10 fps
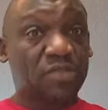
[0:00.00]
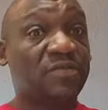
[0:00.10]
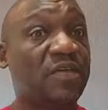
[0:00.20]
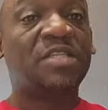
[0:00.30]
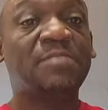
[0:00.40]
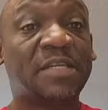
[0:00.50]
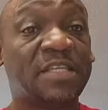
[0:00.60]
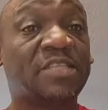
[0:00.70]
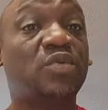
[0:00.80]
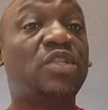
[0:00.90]
Most of the
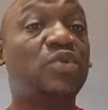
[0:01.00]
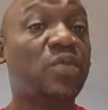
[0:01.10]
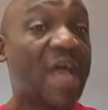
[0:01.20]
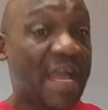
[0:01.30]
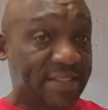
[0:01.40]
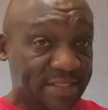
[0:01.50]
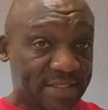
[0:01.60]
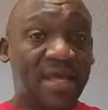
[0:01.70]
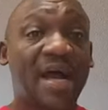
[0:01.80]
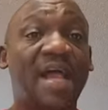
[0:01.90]
inspectors will do
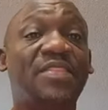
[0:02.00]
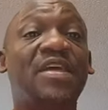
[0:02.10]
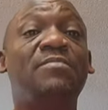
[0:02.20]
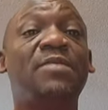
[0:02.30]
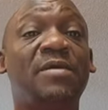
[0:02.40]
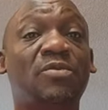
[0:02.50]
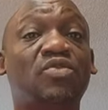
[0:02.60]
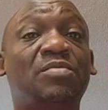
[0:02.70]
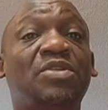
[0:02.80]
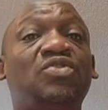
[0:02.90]
that, and they'll be
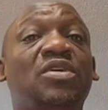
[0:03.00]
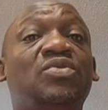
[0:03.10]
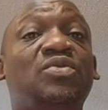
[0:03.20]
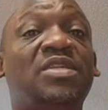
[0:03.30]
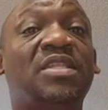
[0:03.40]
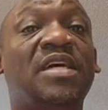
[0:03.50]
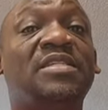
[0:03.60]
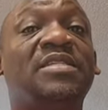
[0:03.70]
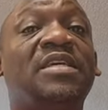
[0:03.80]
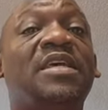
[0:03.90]
able to make sure to see
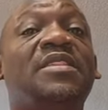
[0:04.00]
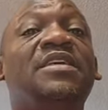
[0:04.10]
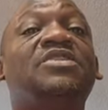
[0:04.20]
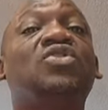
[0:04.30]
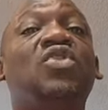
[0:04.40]
that there's